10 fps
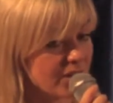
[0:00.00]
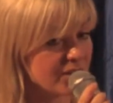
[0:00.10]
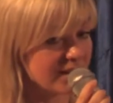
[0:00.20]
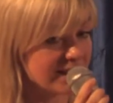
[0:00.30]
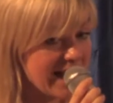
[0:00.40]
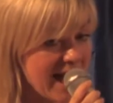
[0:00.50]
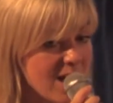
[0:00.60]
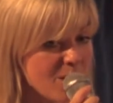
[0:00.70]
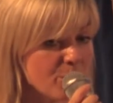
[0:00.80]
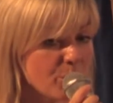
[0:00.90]
there is a
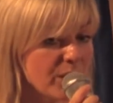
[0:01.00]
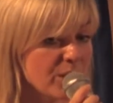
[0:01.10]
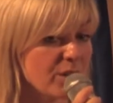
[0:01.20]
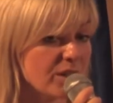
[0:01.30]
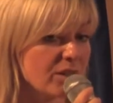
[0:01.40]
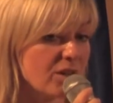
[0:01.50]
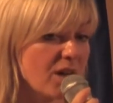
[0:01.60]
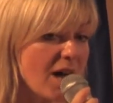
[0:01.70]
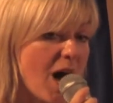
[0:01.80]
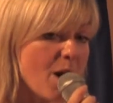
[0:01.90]
tab where you can
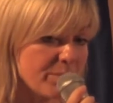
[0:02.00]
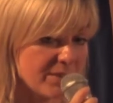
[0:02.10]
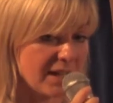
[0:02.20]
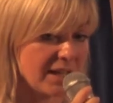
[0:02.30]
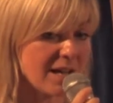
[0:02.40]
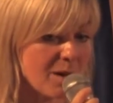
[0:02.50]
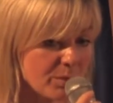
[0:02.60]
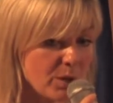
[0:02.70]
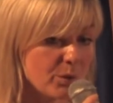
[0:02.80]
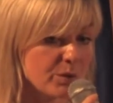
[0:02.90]

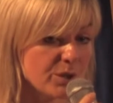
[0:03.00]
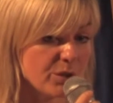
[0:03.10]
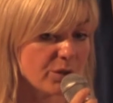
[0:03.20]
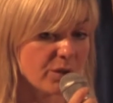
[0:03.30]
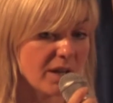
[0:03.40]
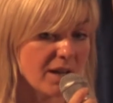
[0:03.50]
upload your